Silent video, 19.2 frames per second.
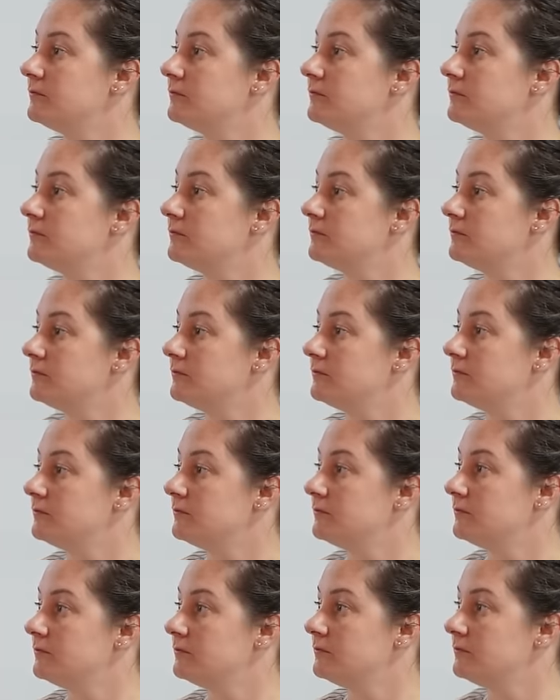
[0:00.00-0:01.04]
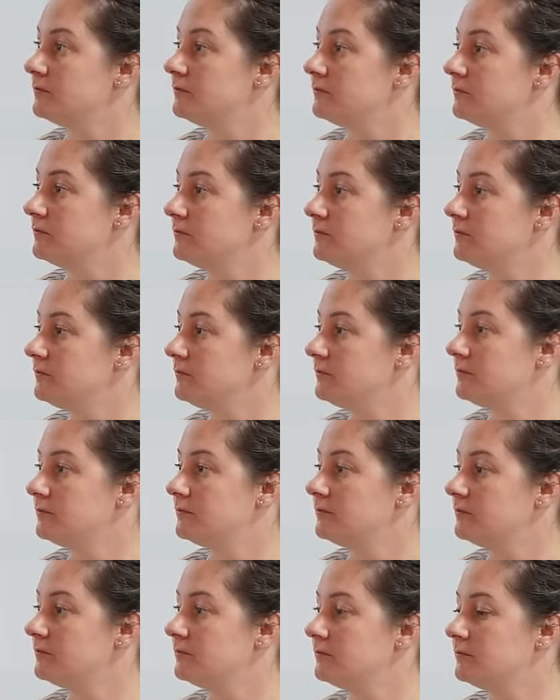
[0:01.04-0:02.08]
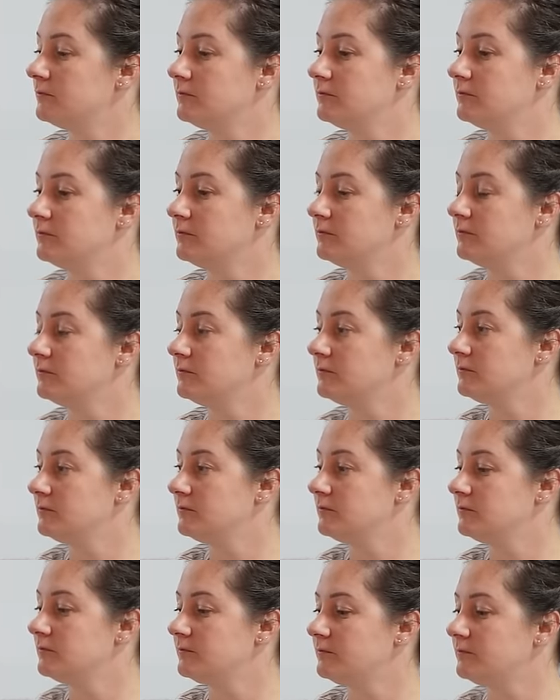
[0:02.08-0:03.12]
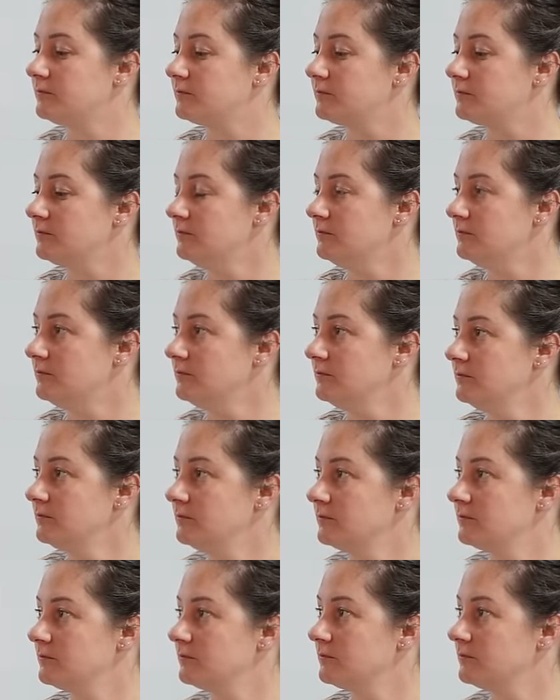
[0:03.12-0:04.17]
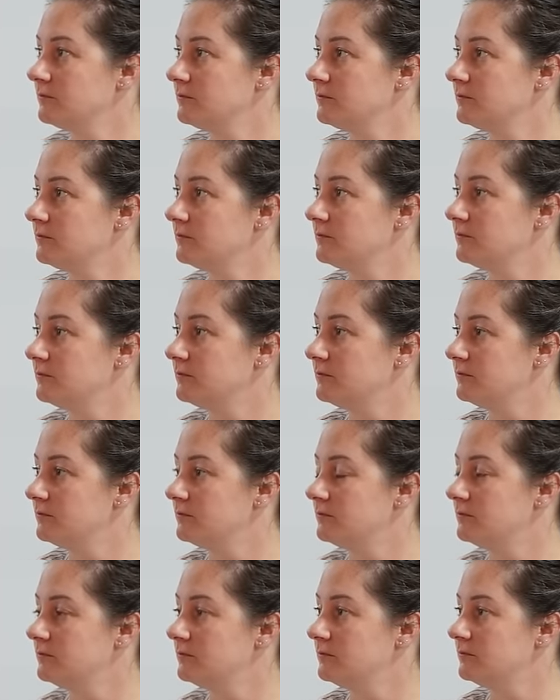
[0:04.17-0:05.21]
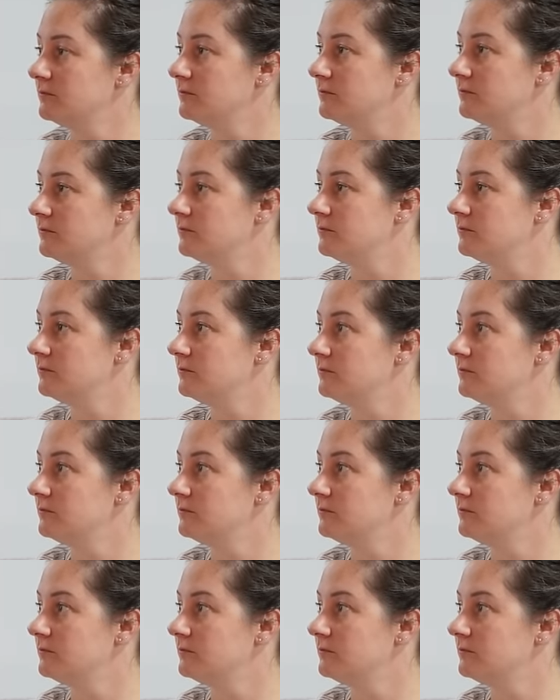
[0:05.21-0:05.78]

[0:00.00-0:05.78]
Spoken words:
(silent)